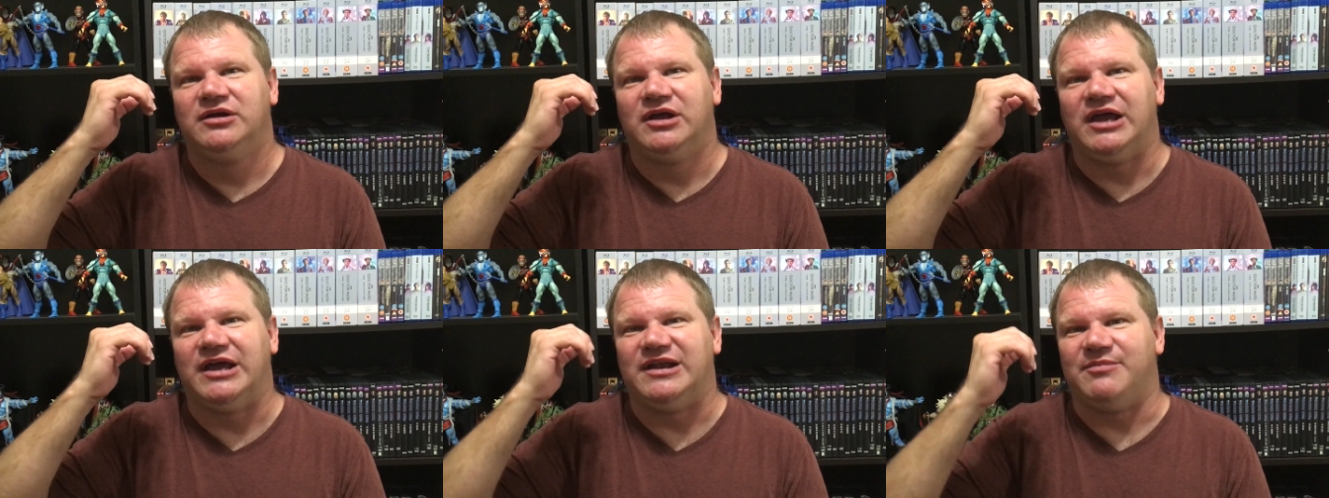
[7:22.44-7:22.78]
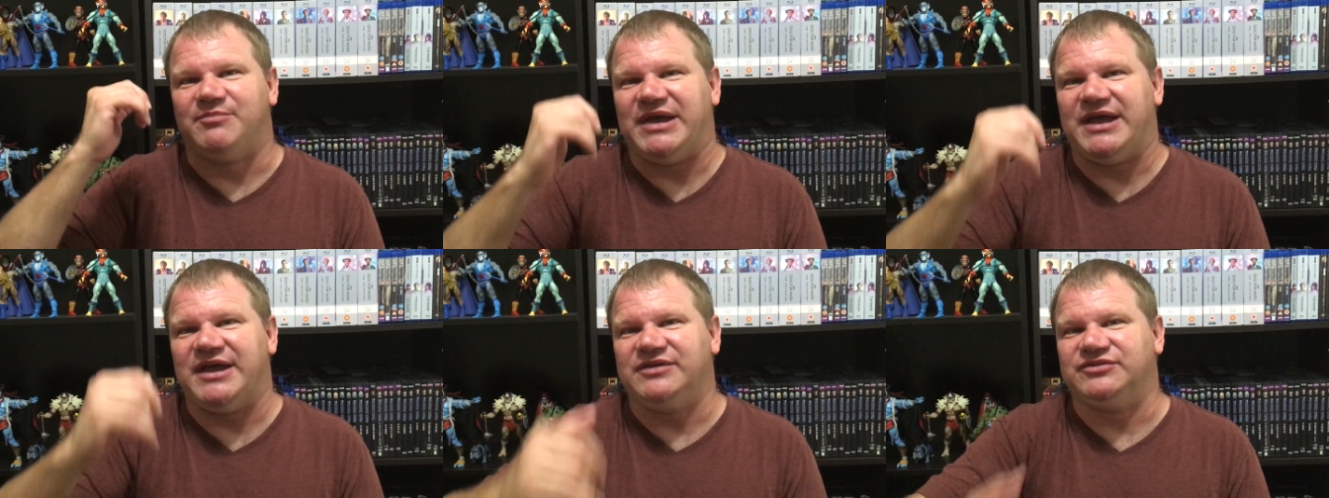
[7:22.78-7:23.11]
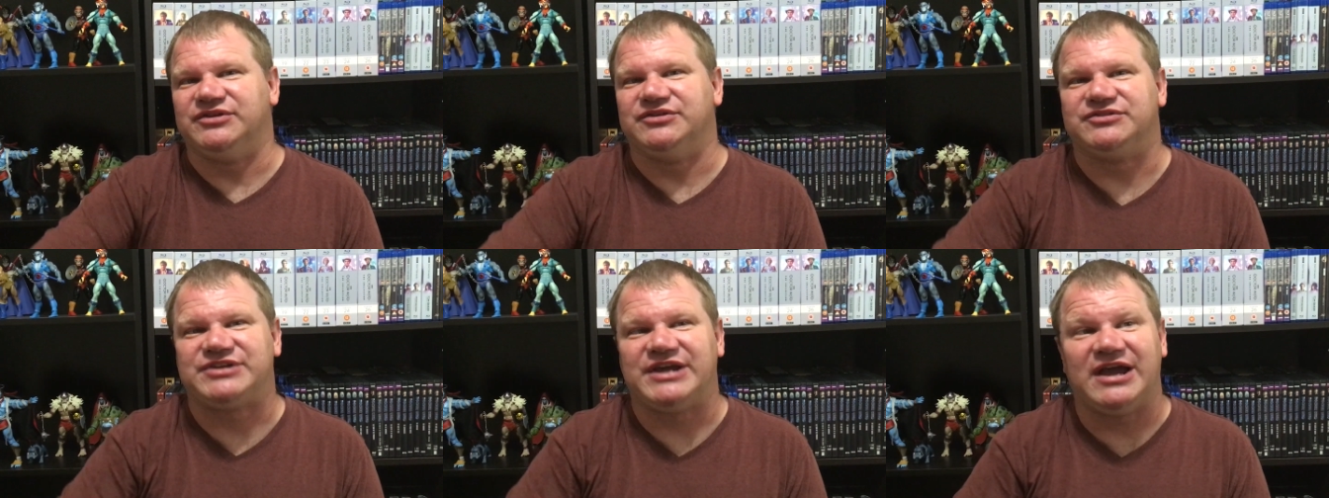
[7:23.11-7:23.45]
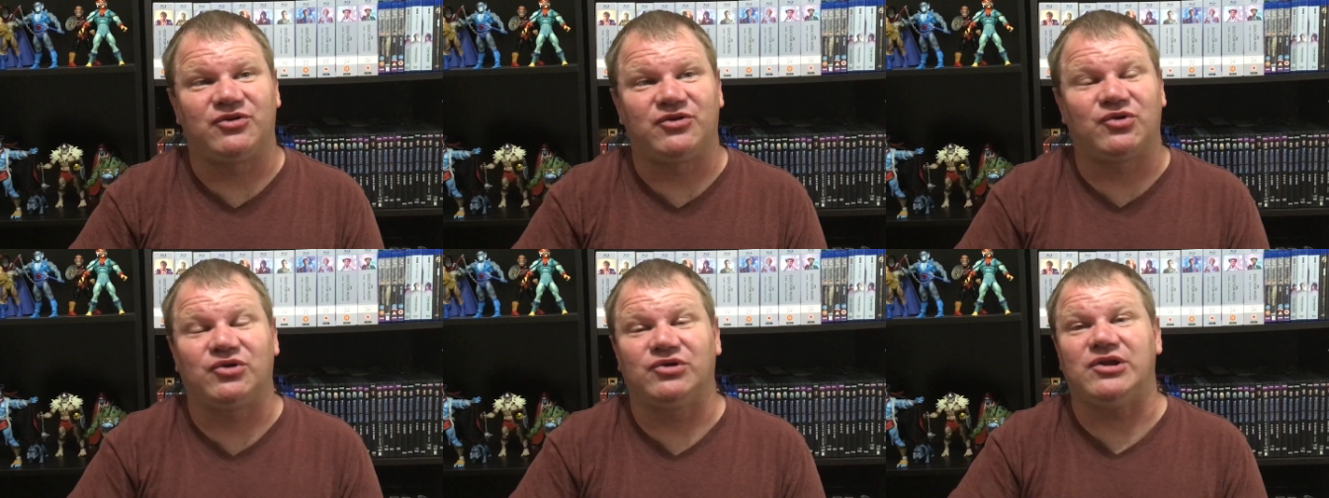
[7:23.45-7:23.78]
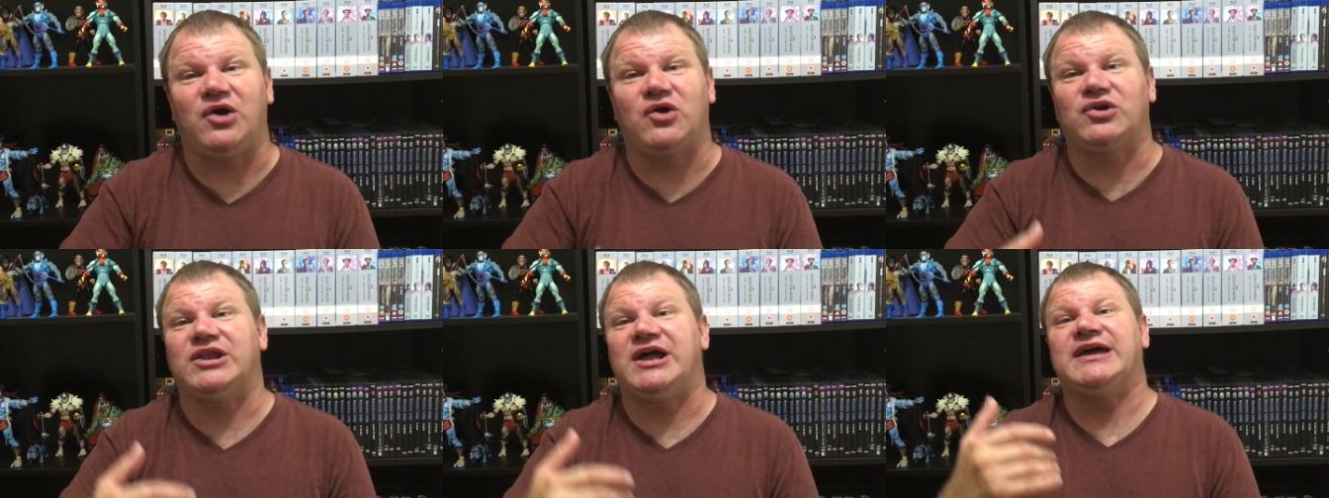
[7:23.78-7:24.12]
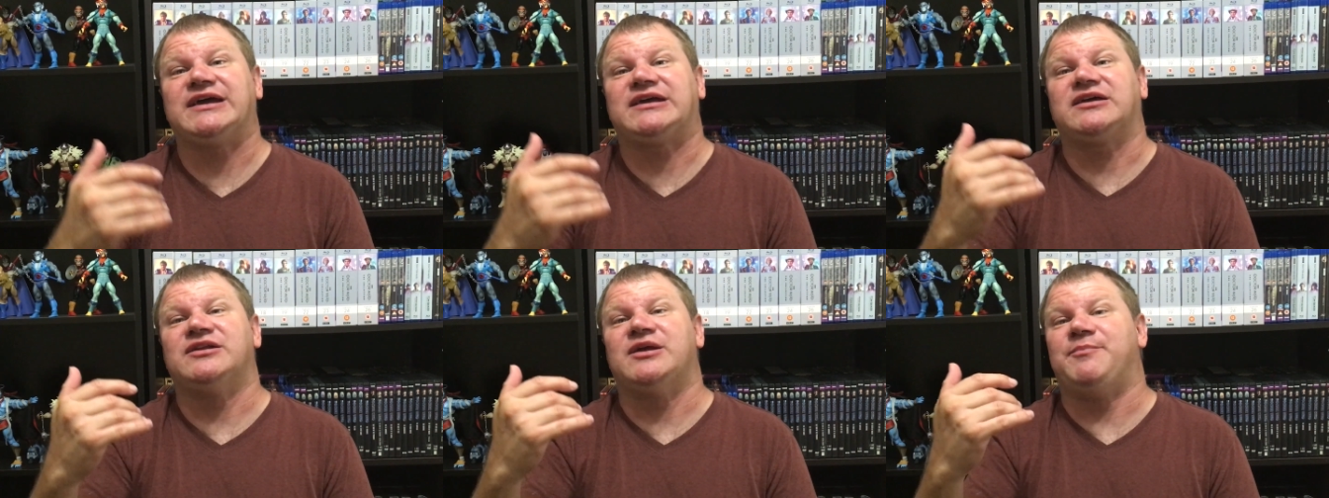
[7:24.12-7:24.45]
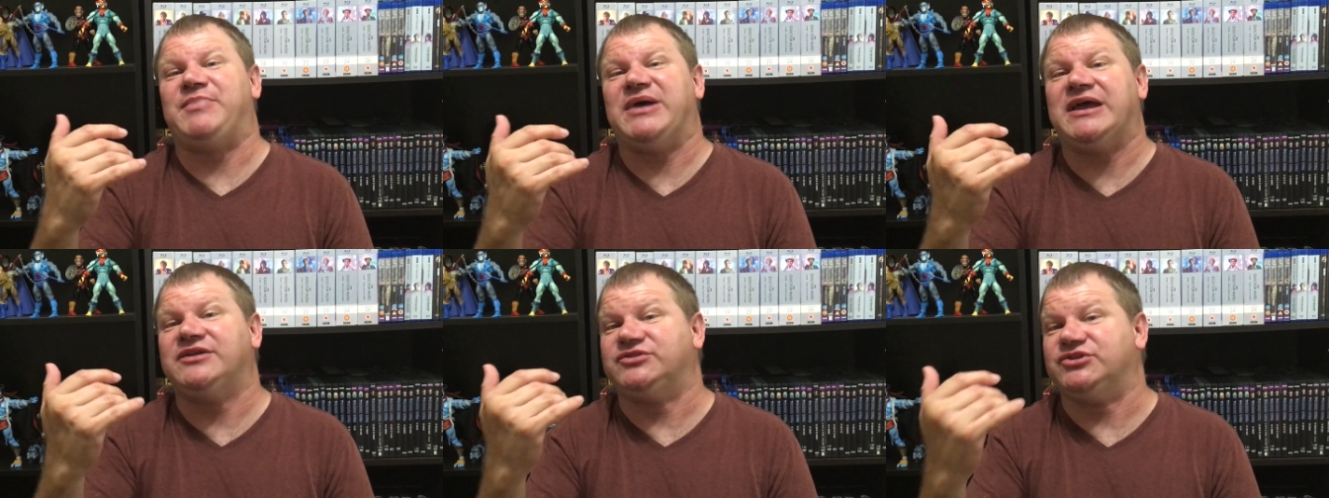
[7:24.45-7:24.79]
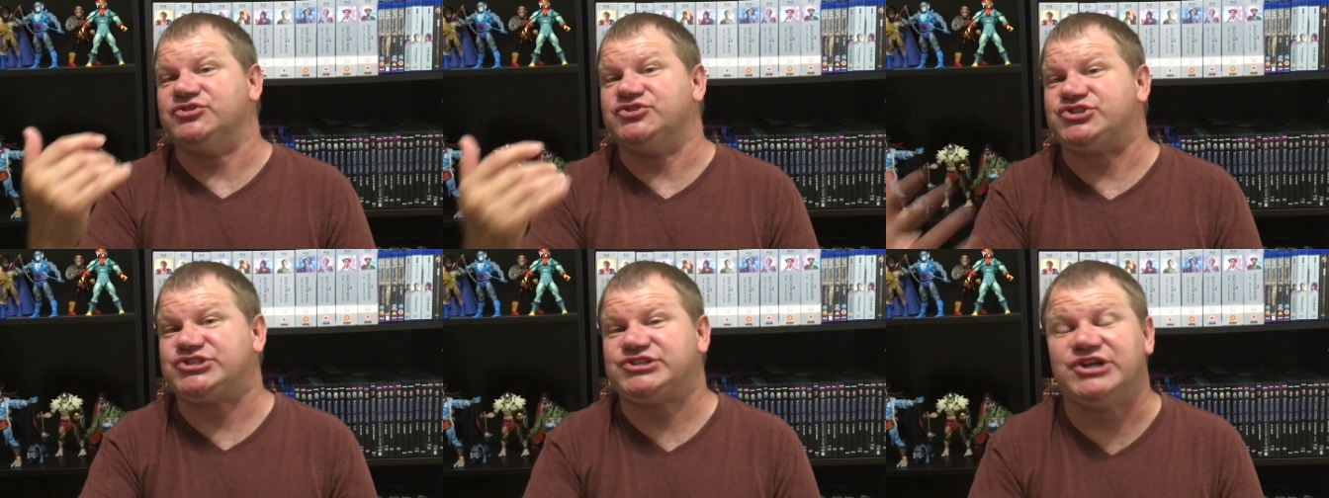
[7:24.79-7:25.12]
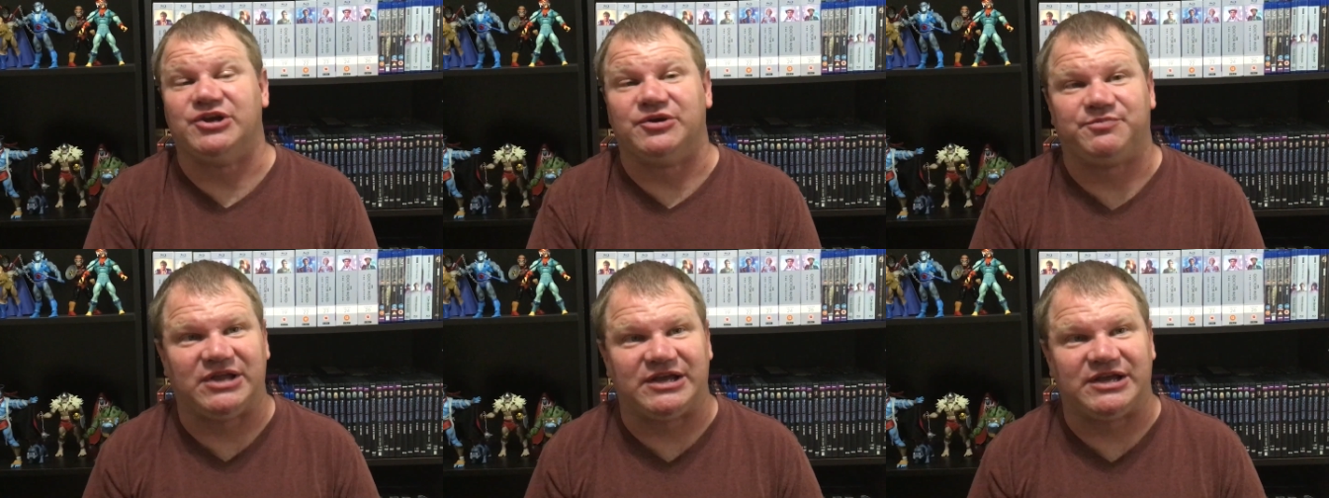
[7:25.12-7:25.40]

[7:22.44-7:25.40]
an abandoned town or like an abandoned ship,